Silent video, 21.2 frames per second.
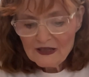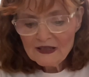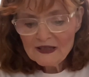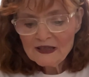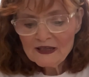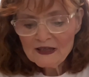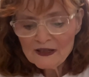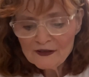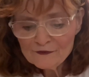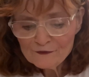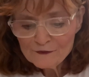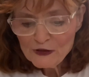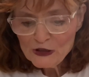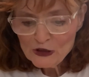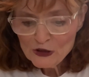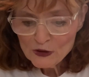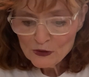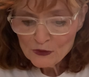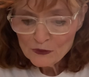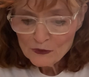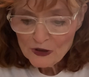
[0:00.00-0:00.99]
if
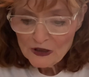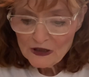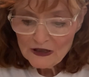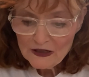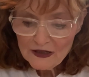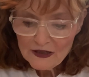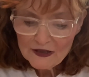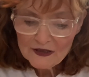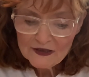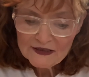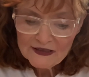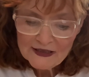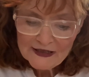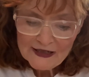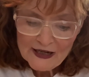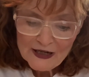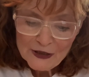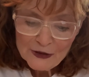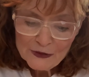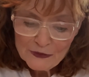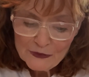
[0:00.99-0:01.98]
you,
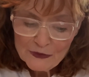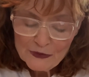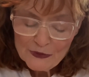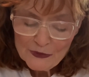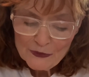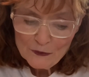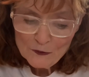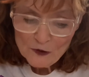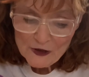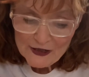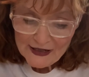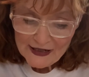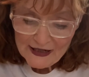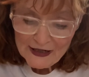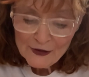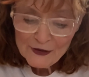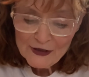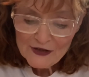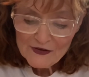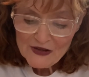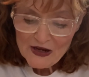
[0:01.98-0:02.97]
want to
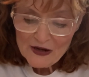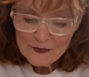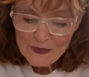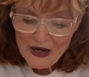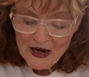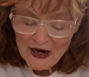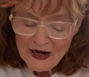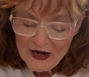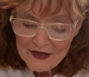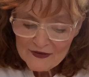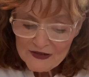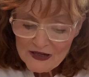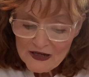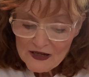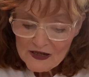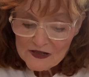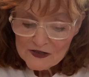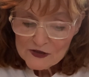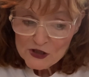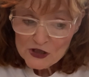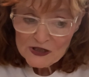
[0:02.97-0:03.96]
go down that path,
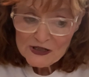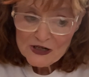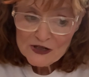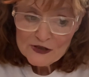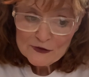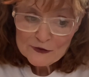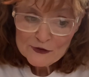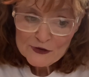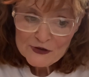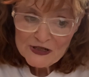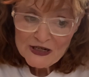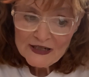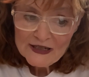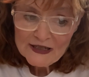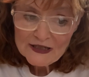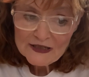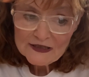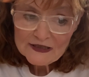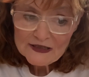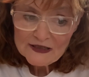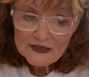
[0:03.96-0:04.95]
just
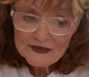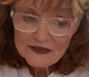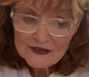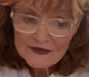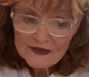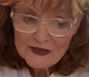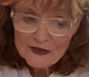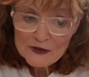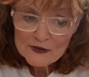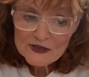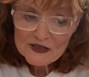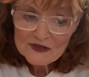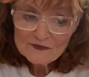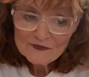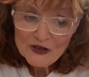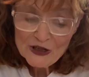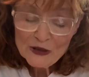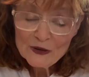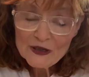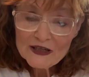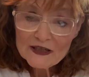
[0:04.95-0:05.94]
understand that there are some
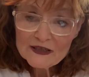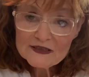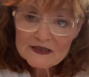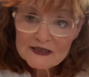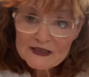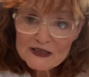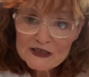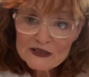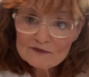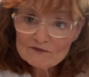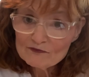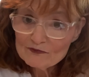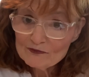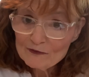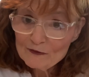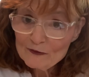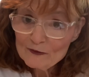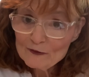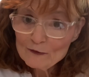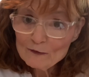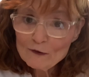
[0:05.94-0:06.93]
very
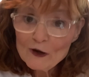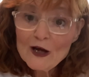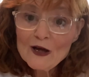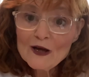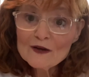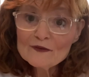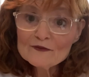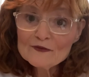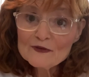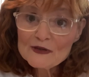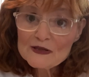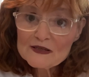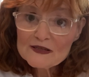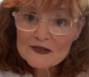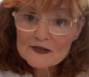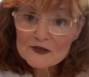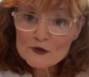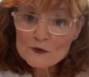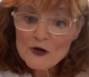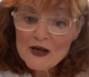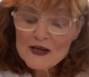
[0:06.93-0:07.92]
rough
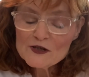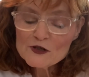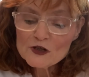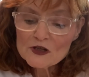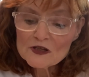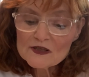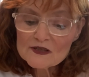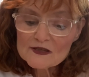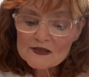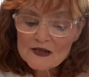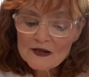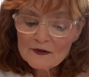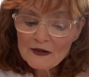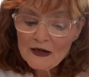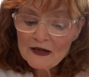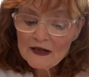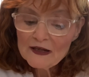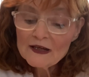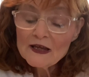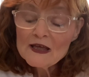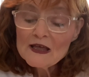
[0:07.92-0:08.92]
situations,
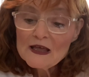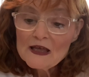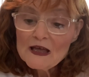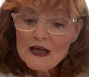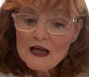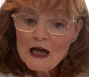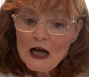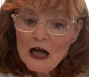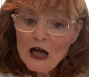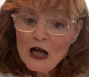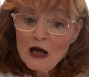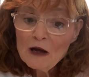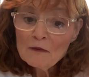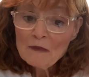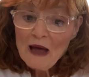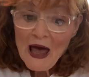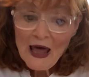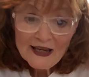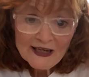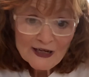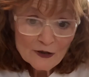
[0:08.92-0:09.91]
okay?
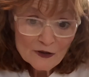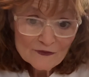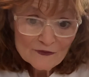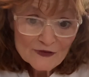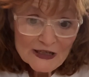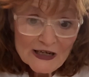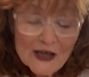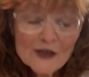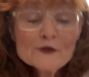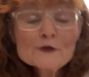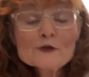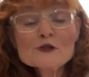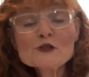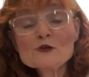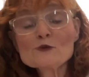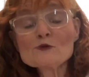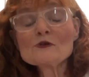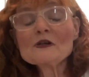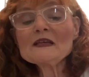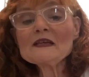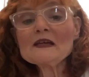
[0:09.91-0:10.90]
I know of another
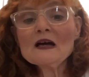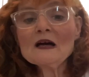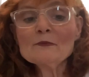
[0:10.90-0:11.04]
story. A